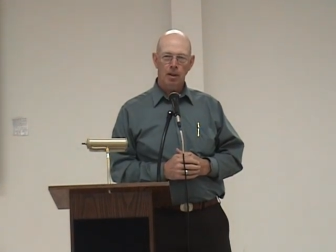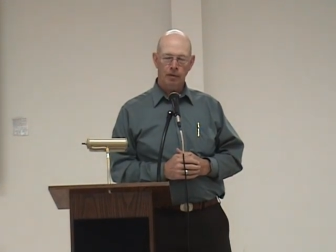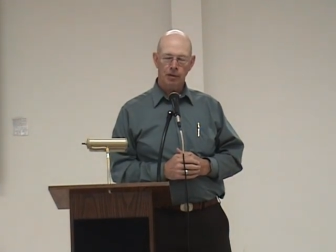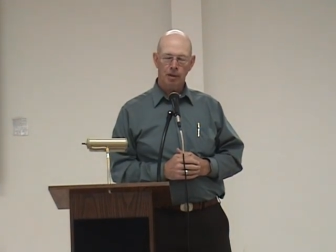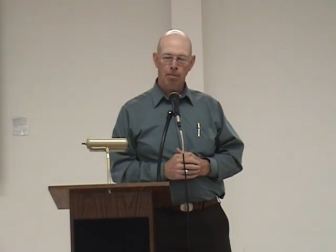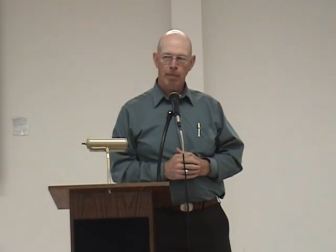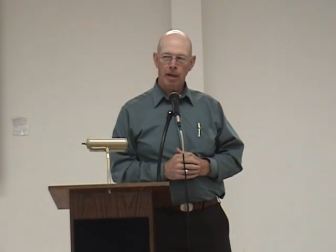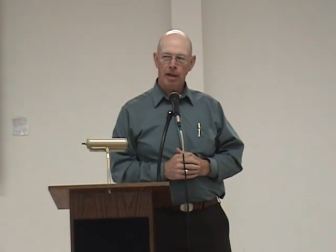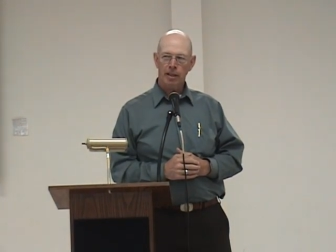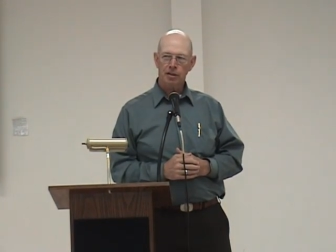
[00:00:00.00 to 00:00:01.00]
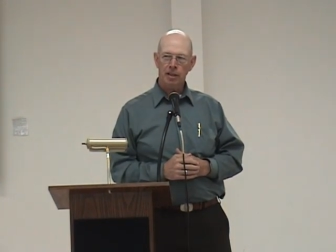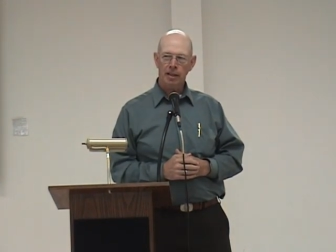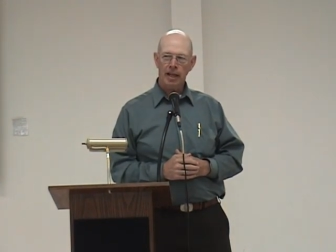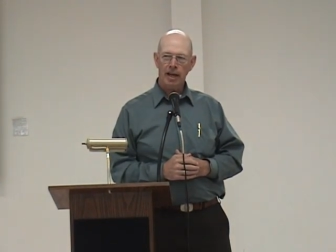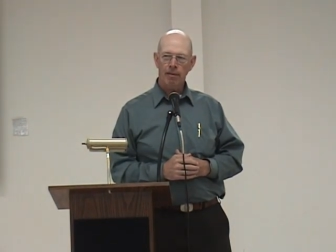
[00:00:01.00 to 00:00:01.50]
If some barracks
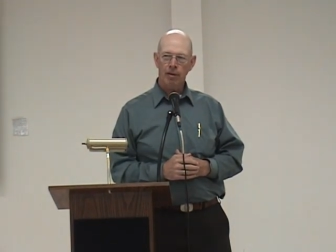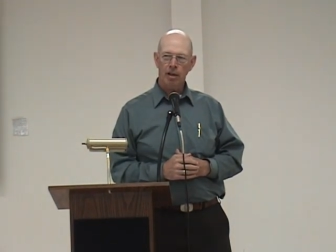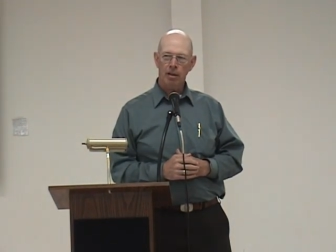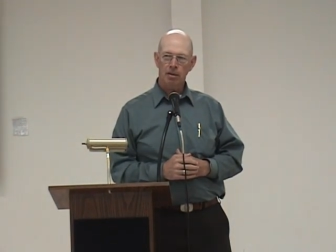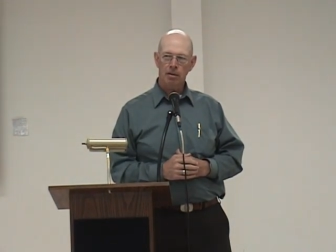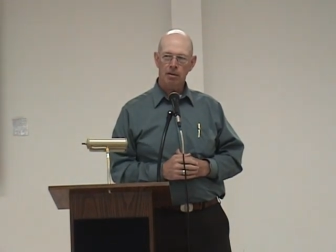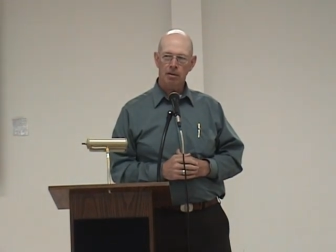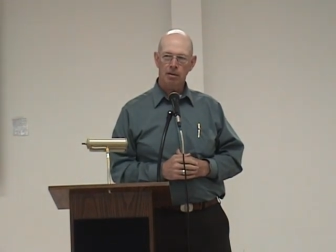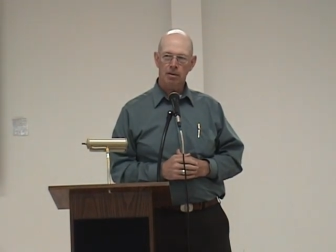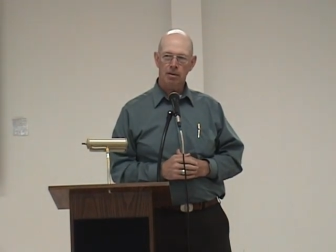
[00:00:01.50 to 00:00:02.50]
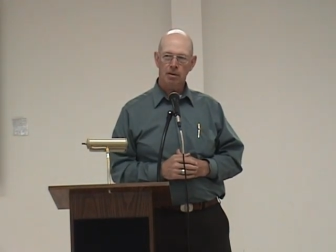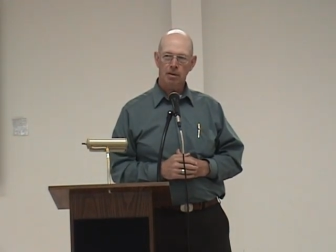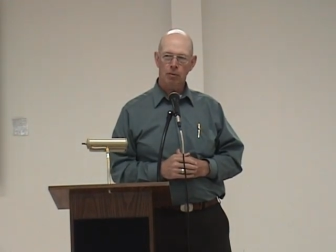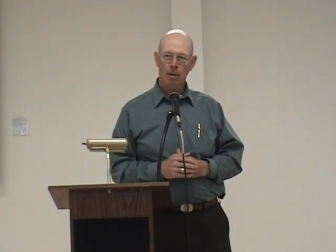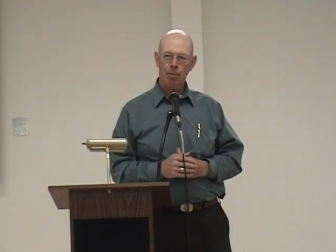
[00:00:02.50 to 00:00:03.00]
didn't have a
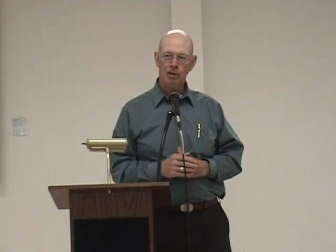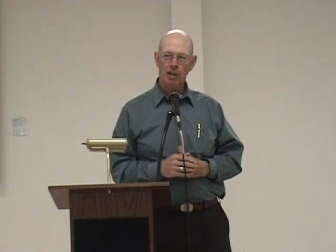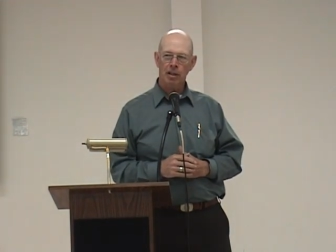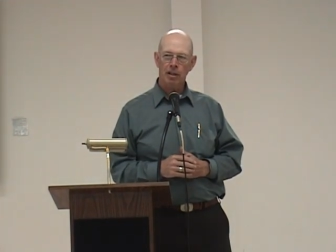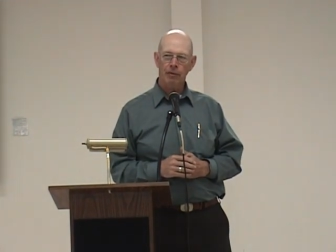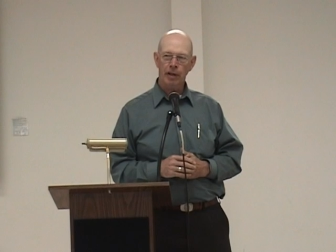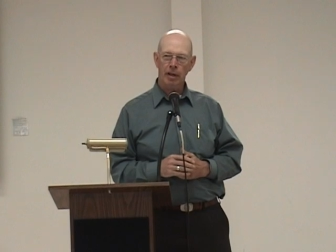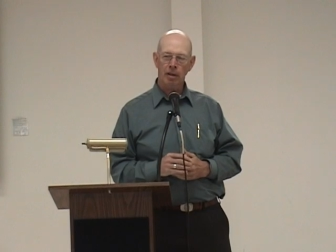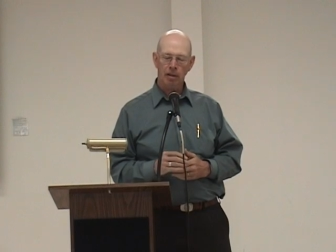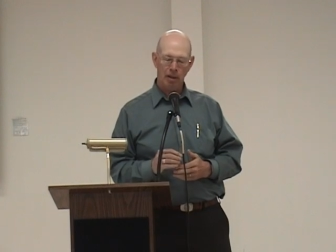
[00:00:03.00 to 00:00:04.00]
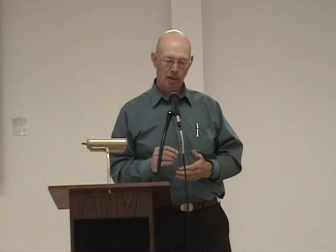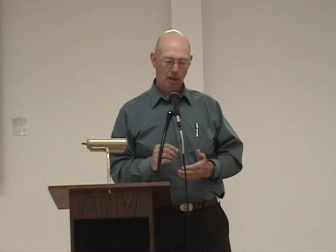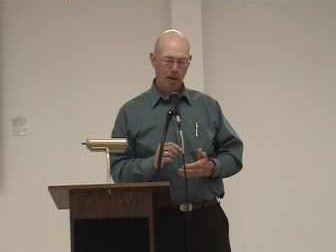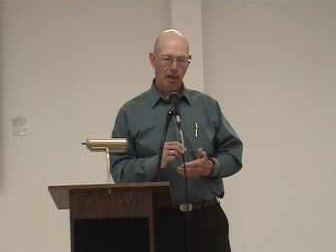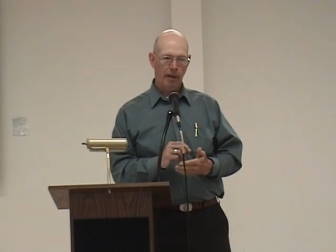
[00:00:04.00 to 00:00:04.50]
representative there,
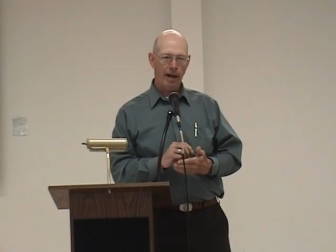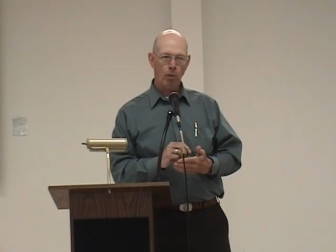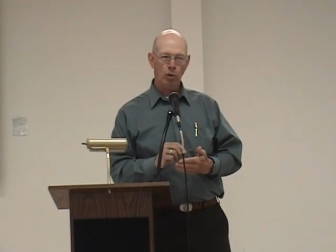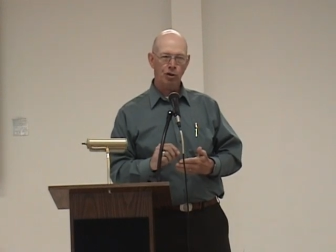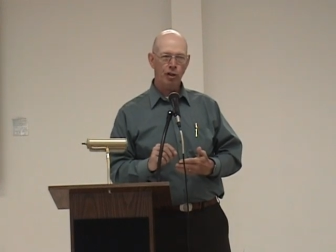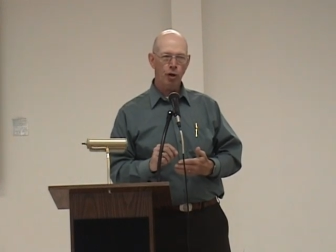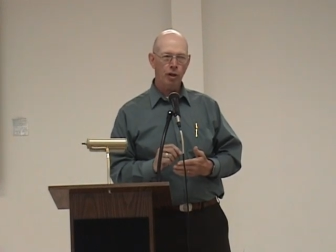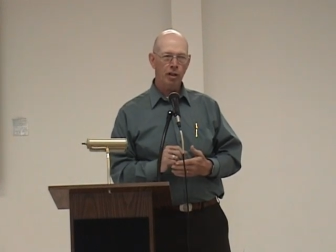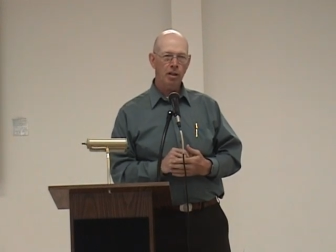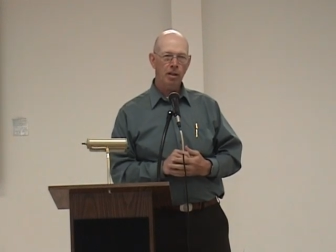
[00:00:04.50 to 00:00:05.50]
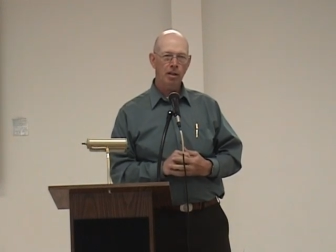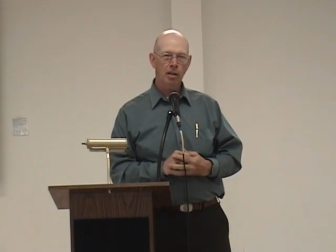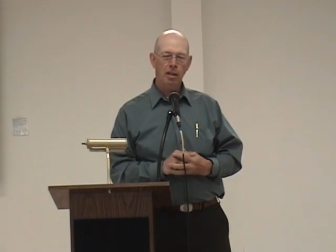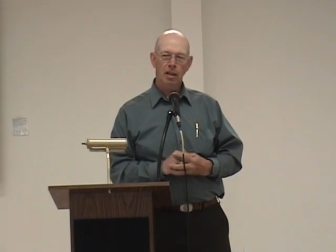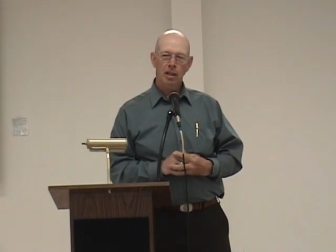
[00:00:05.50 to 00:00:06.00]
that was noted,
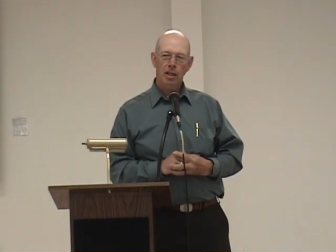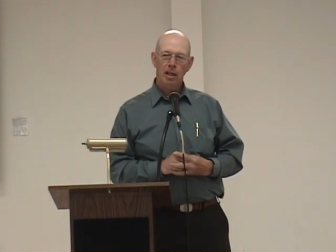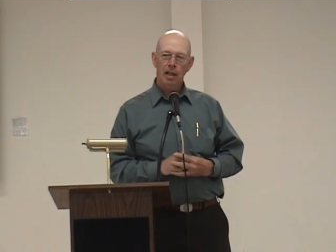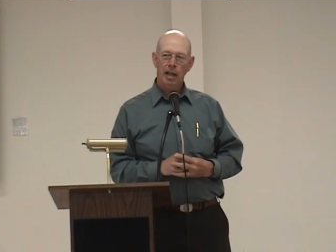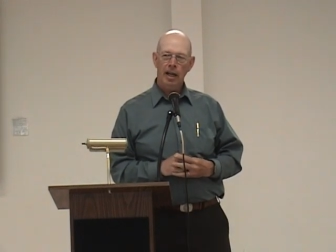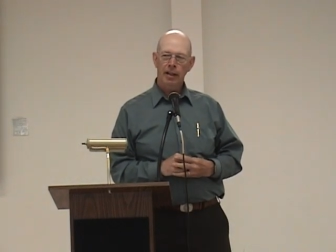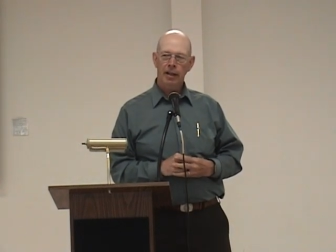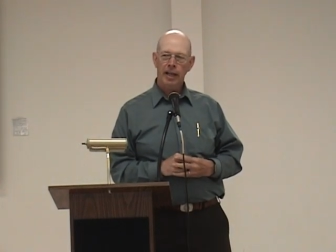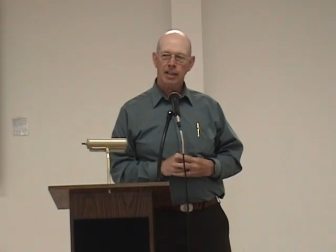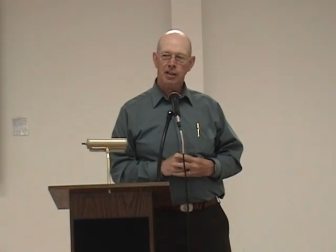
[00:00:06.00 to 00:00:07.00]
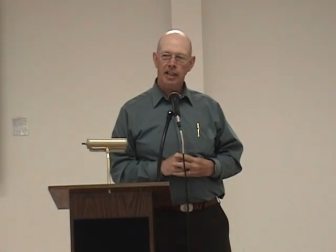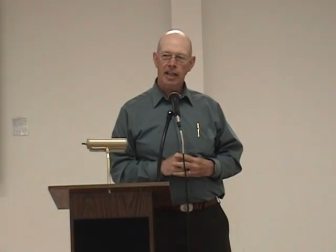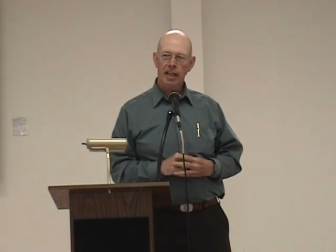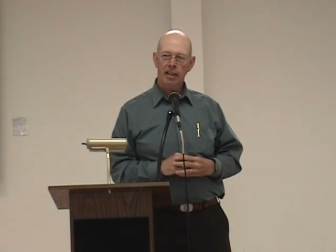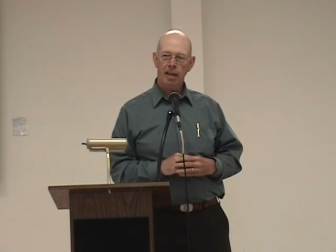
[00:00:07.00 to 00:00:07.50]
and the next
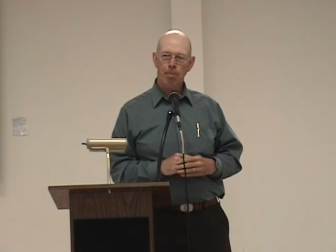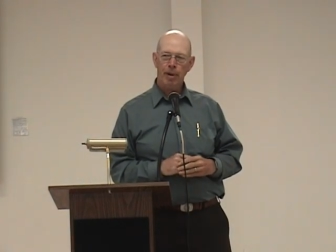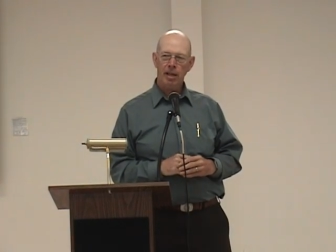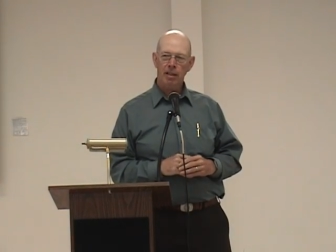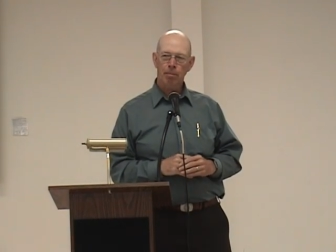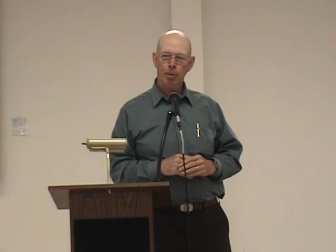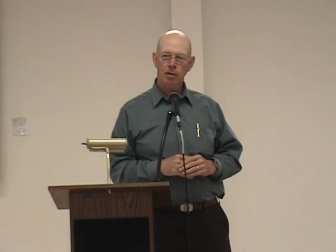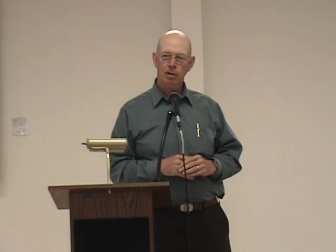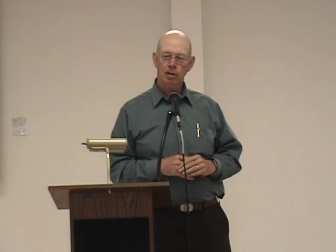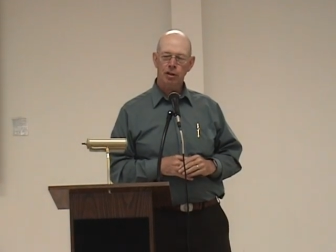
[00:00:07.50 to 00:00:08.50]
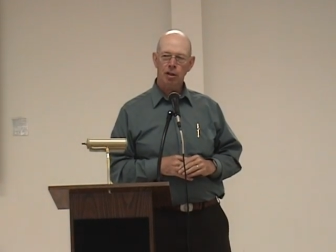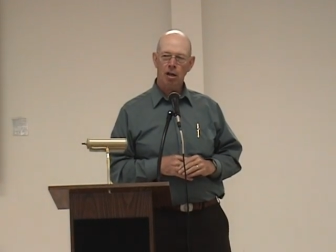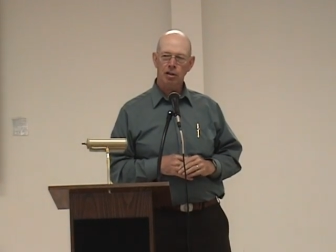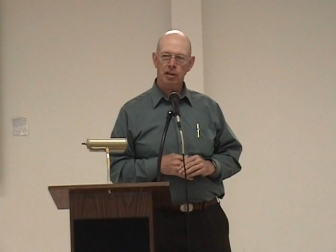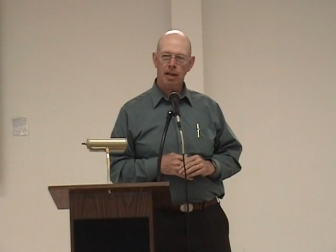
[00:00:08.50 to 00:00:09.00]
day they paid the person in
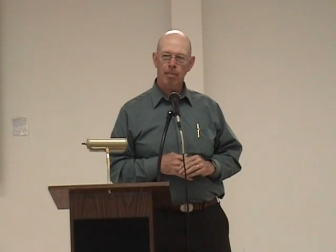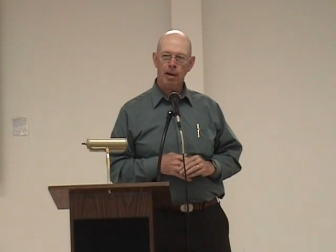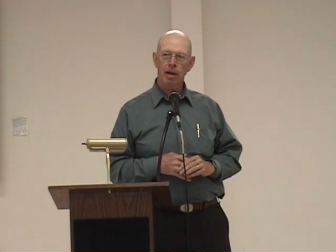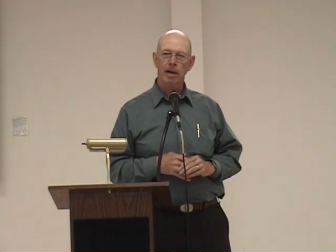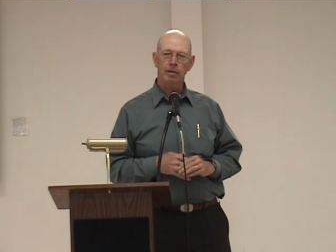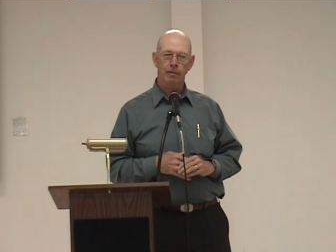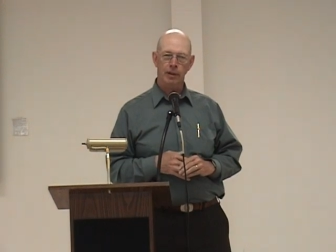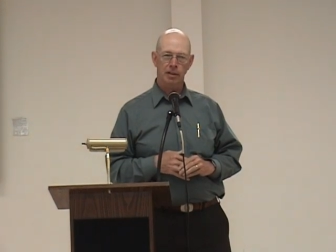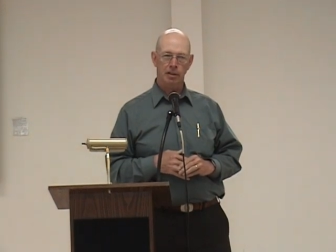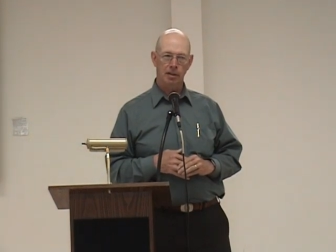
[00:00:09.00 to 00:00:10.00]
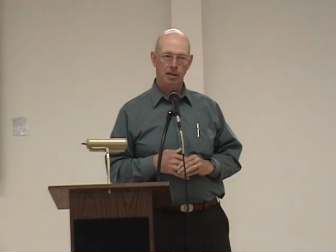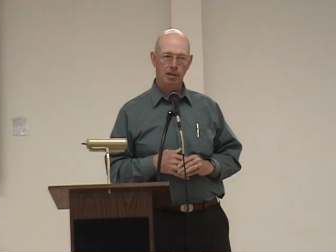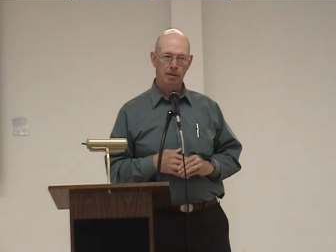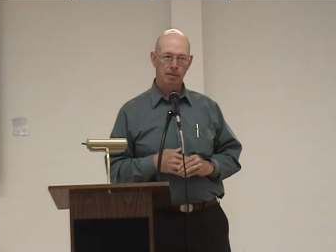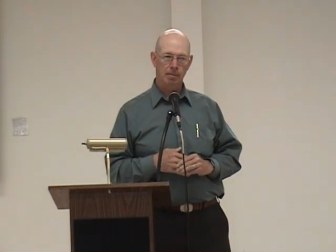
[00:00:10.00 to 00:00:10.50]
charge of that barracks a visit,
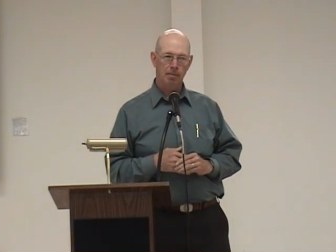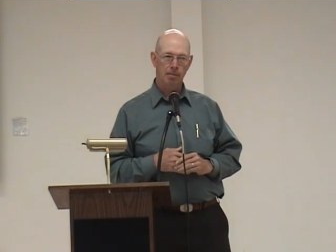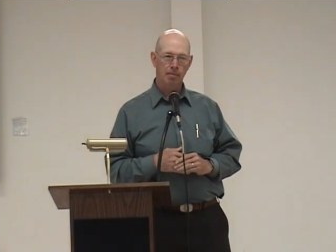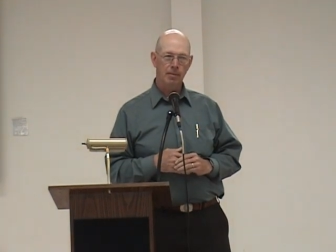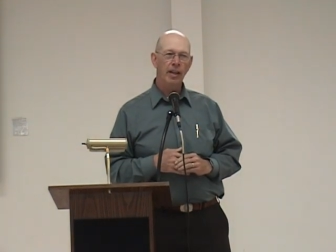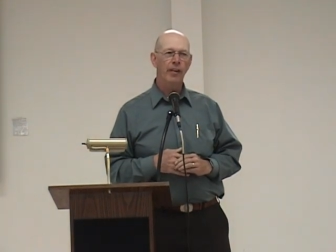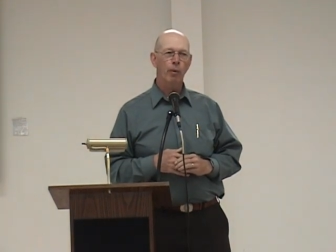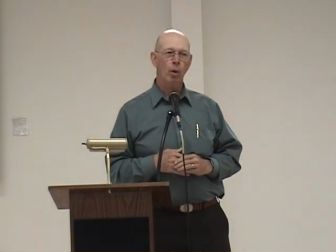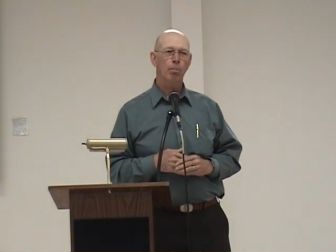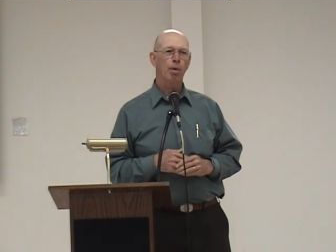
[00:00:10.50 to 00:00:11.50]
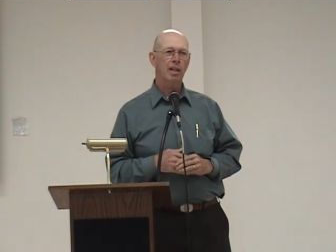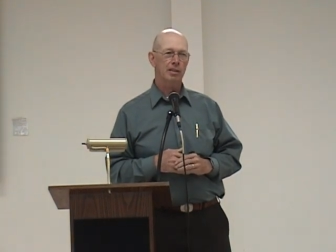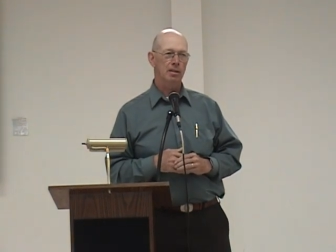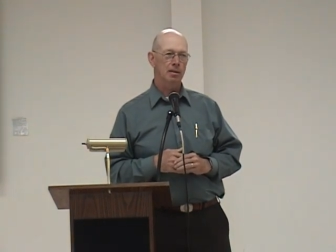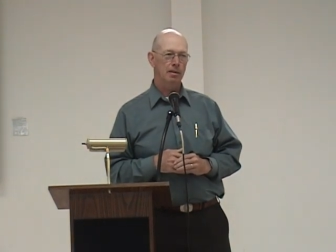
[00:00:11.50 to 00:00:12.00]
and they weren't pleasant.